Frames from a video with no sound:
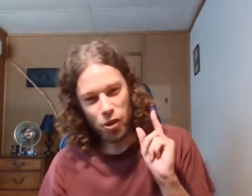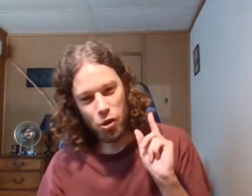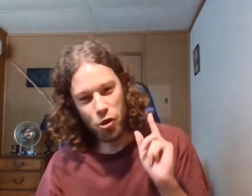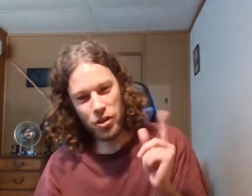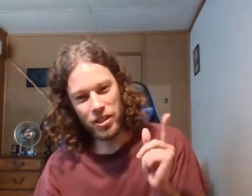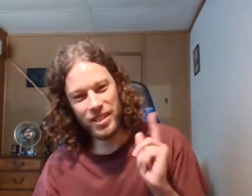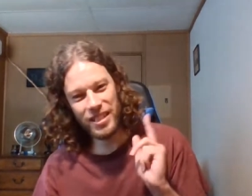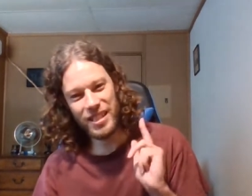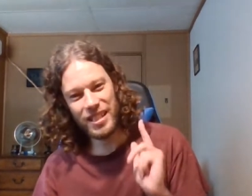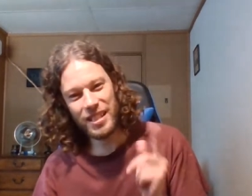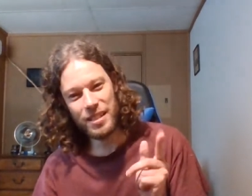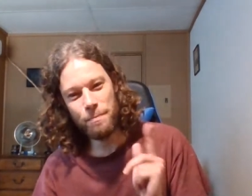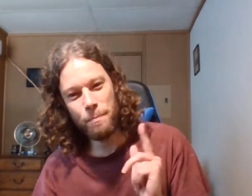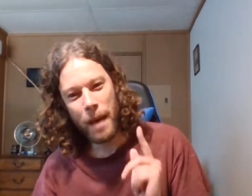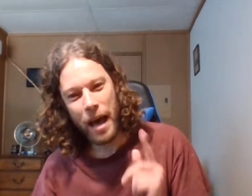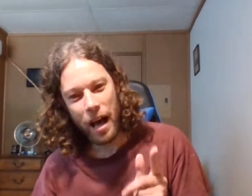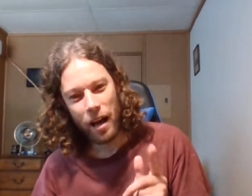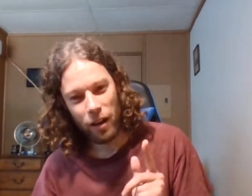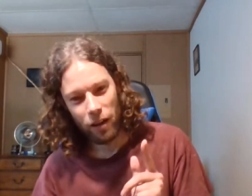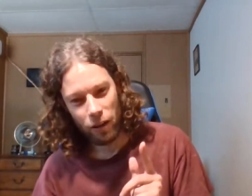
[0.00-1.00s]
you can
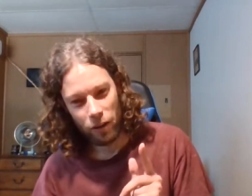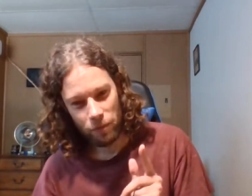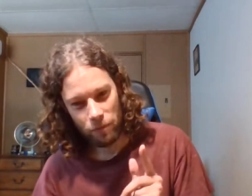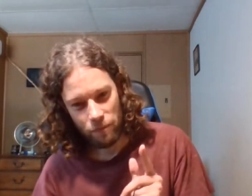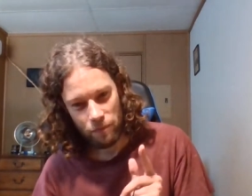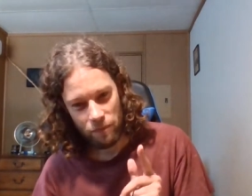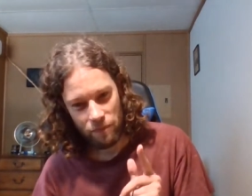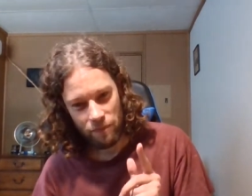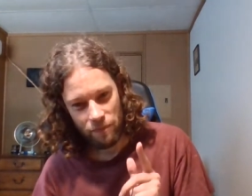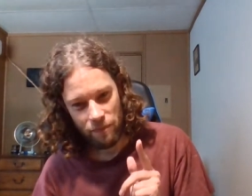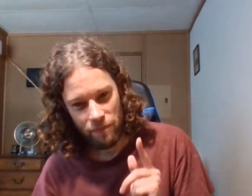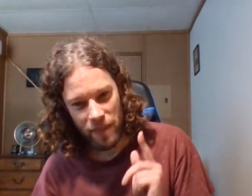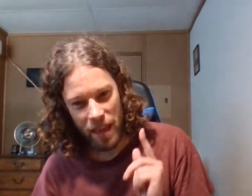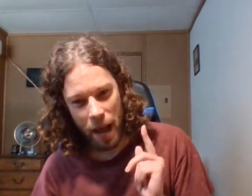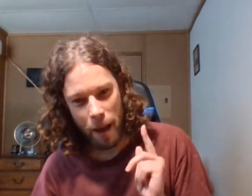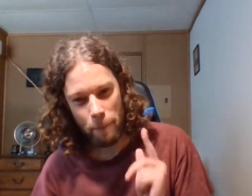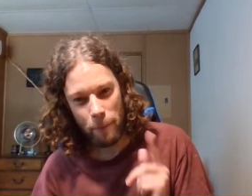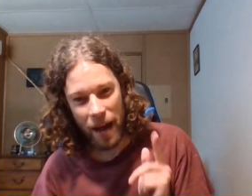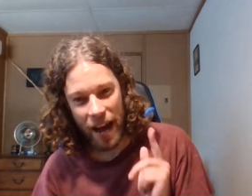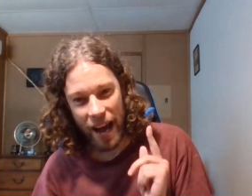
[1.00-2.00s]
smell
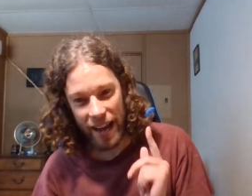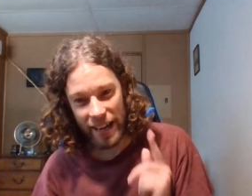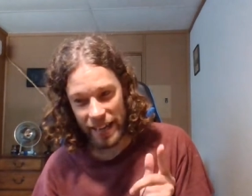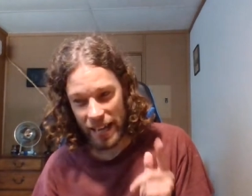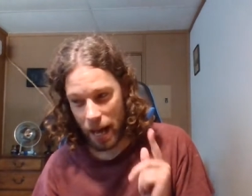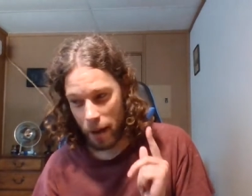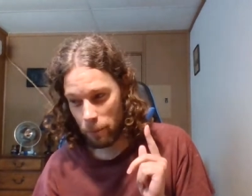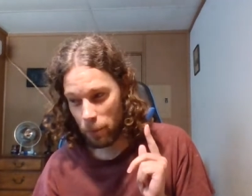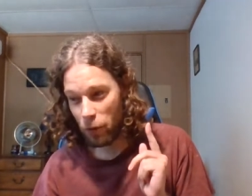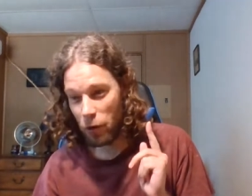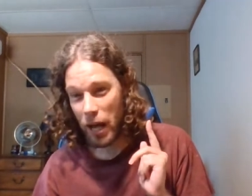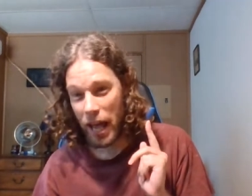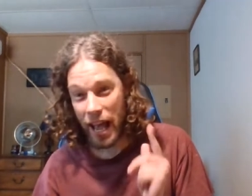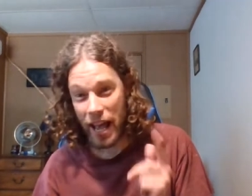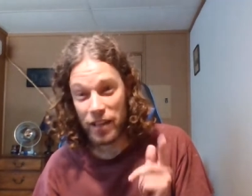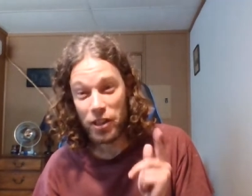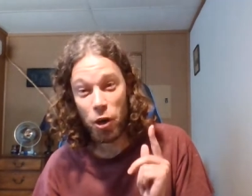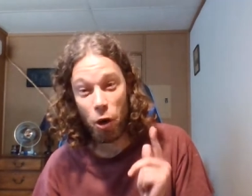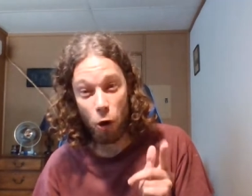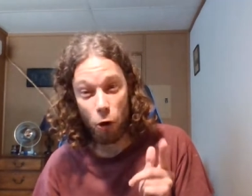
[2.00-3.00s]
that pineapple
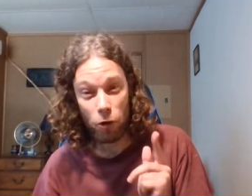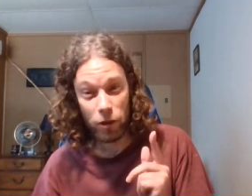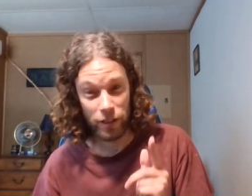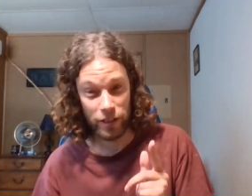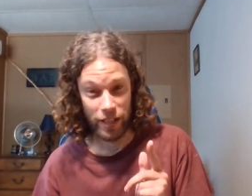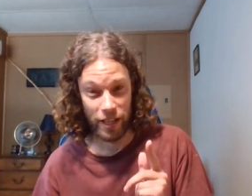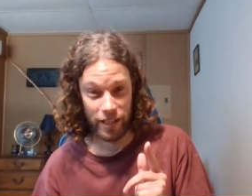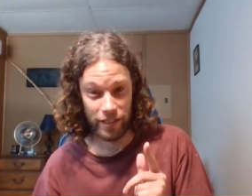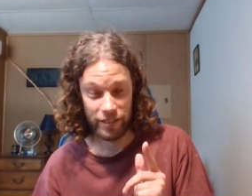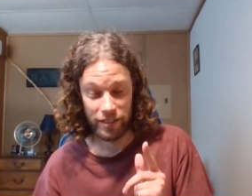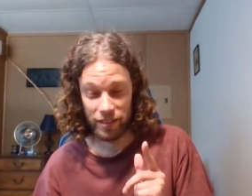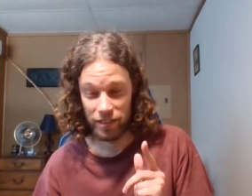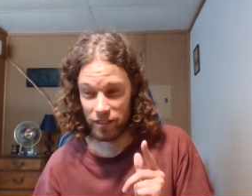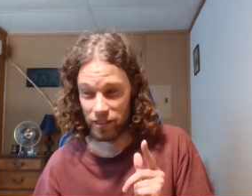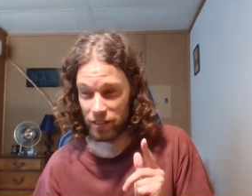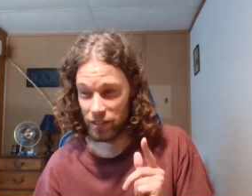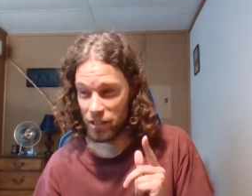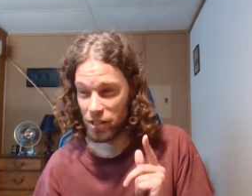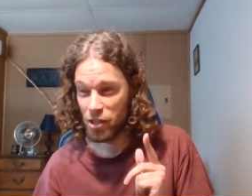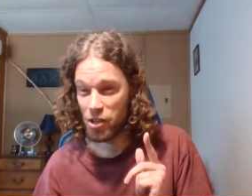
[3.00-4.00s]
and coconut.
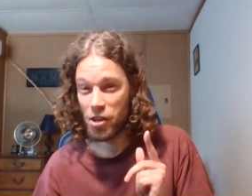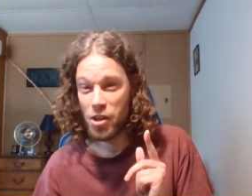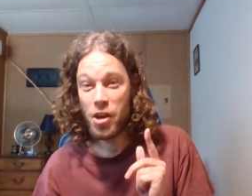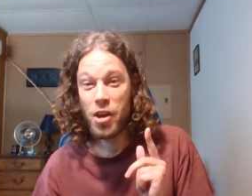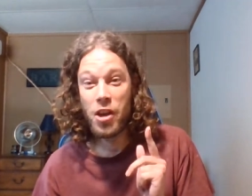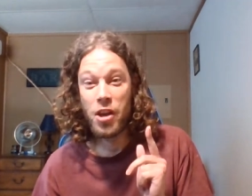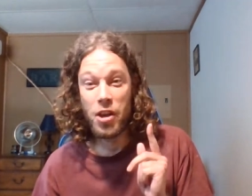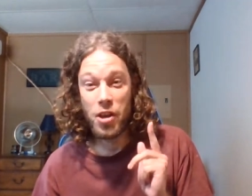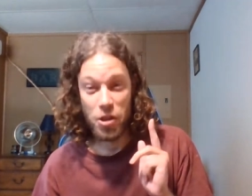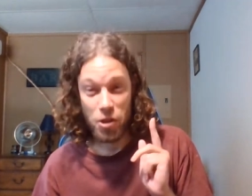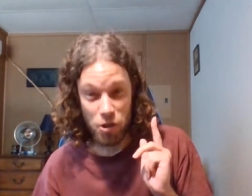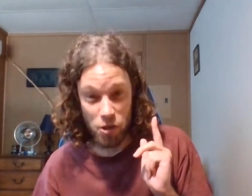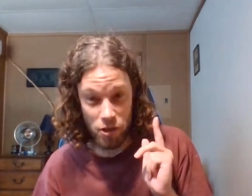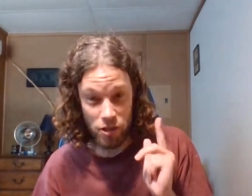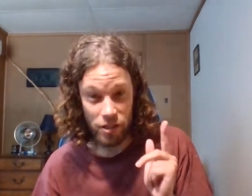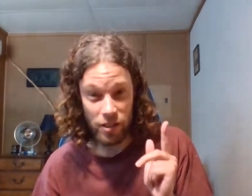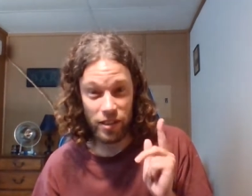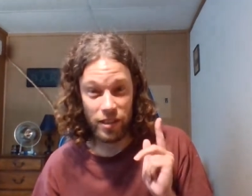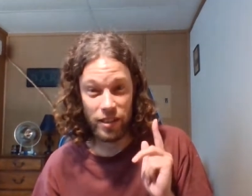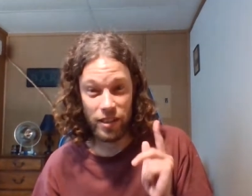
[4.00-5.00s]

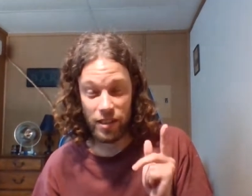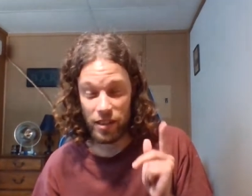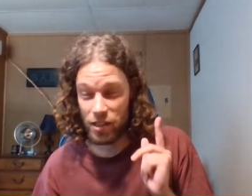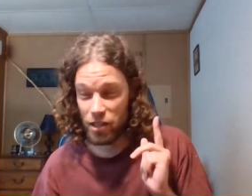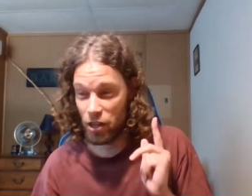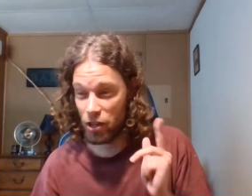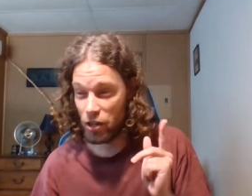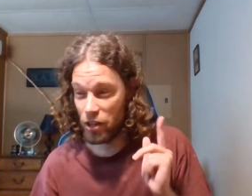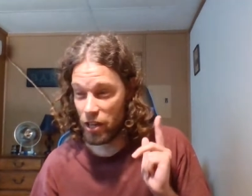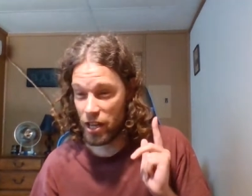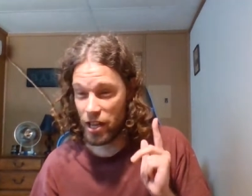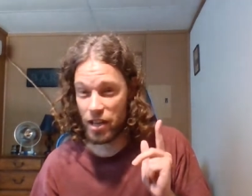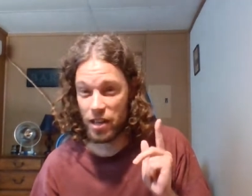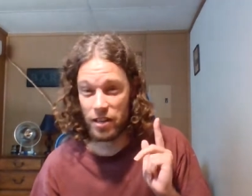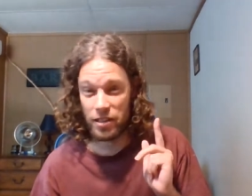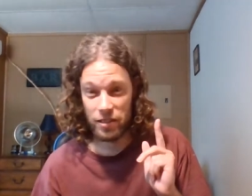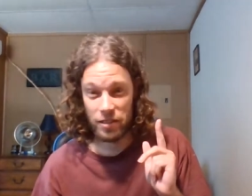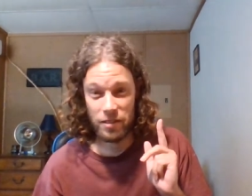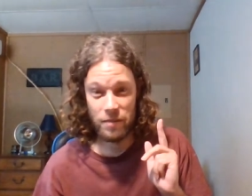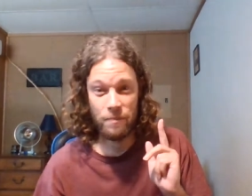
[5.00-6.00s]
You there
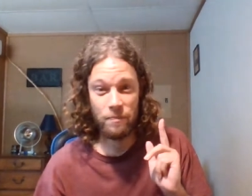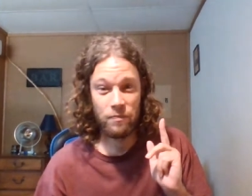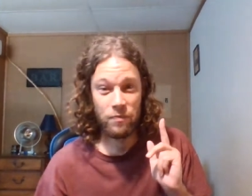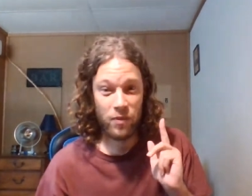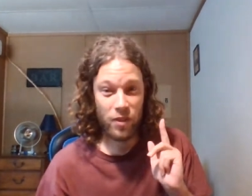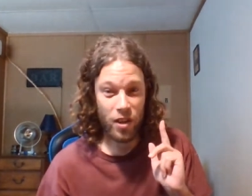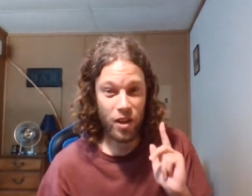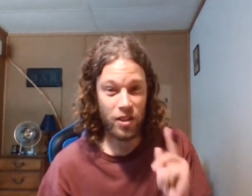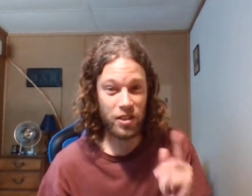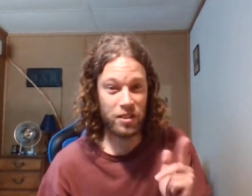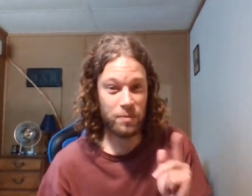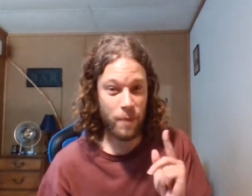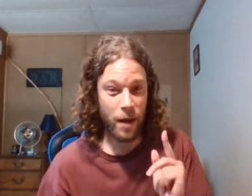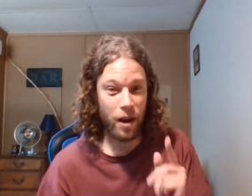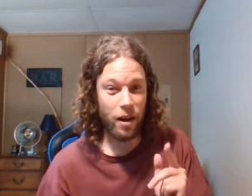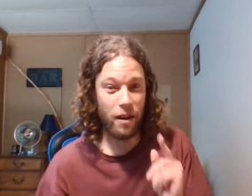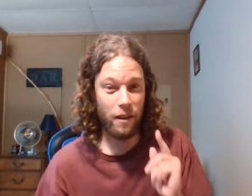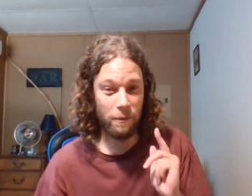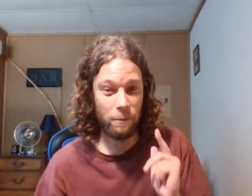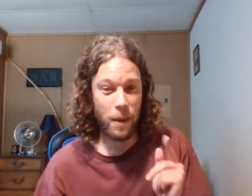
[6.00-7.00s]
is a
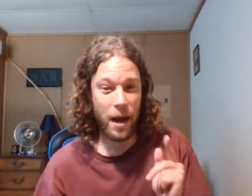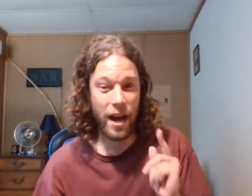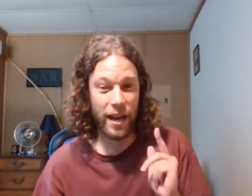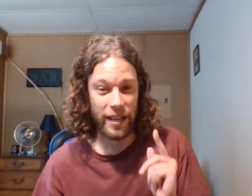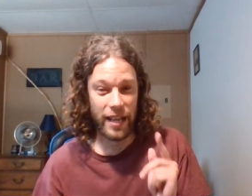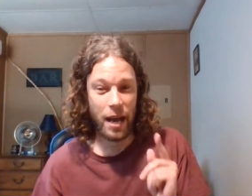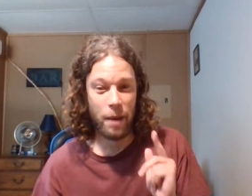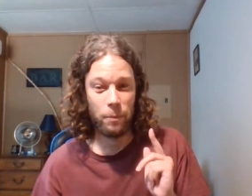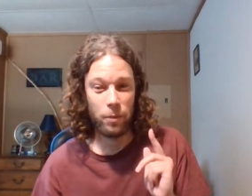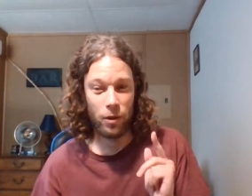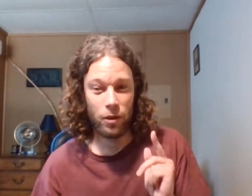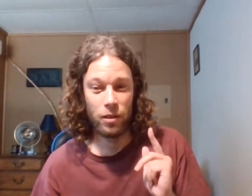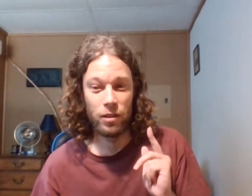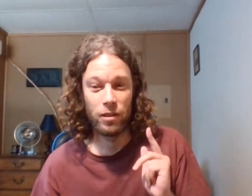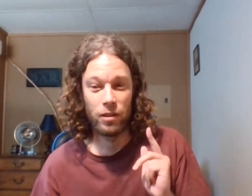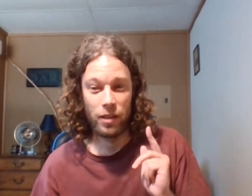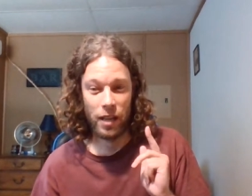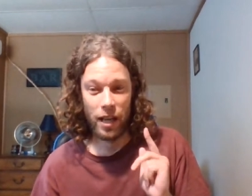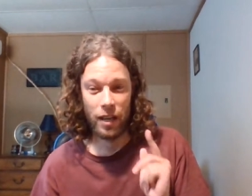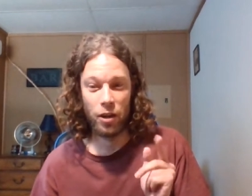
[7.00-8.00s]
smell of pineapple
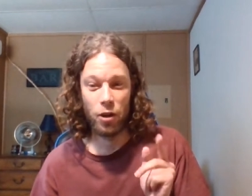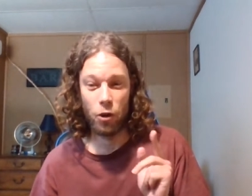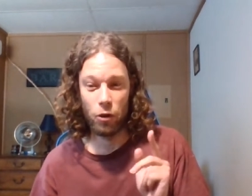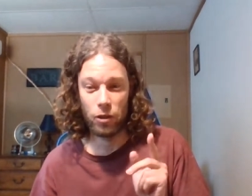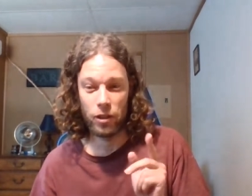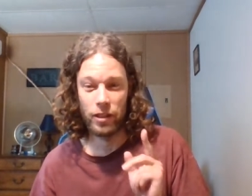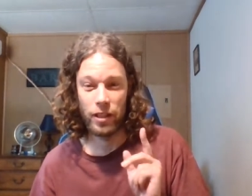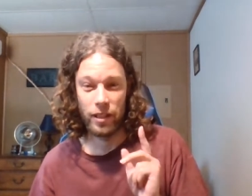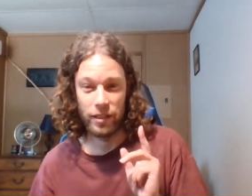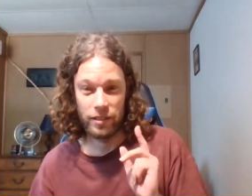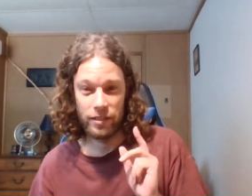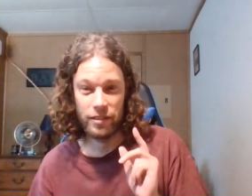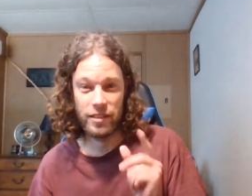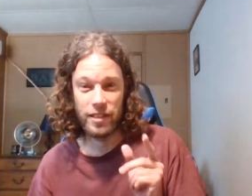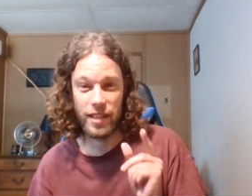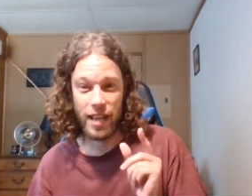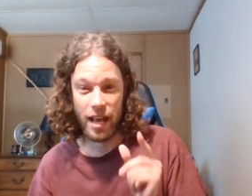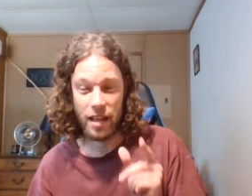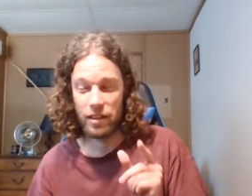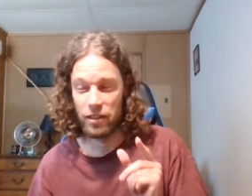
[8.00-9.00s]
and coconut
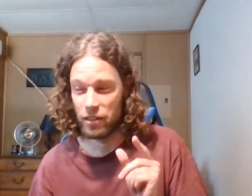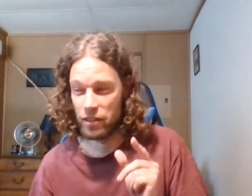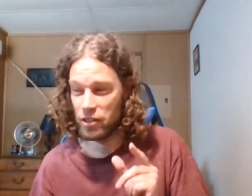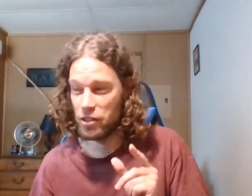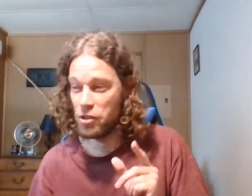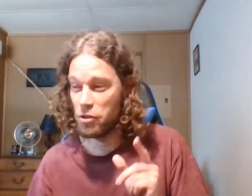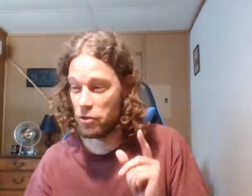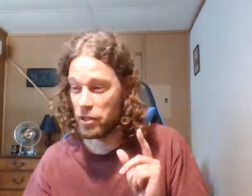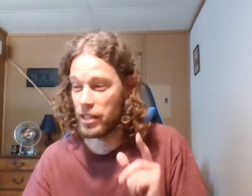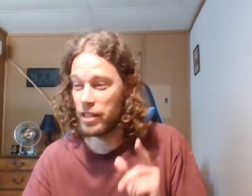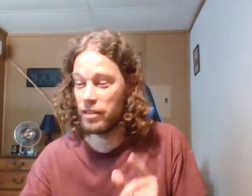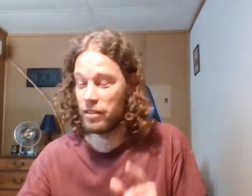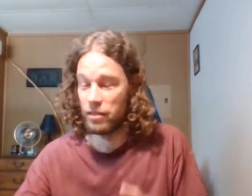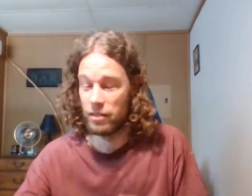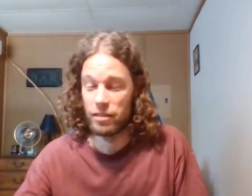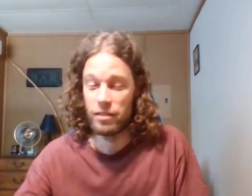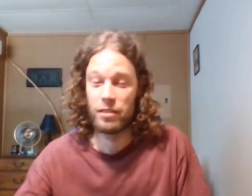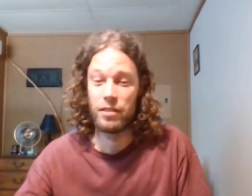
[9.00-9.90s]
together. You can